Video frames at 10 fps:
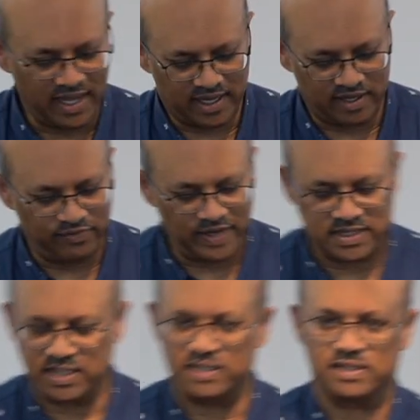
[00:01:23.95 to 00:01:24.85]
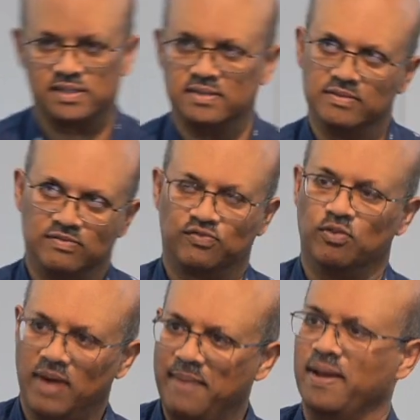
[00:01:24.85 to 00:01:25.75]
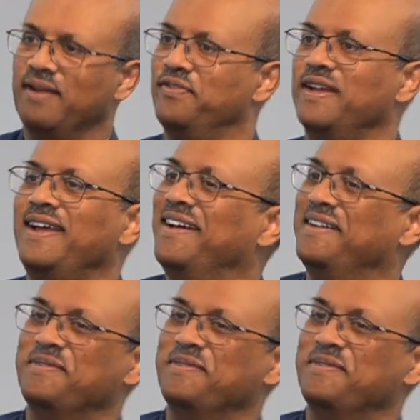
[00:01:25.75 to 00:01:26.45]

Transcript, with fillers: I confess it's for my benefit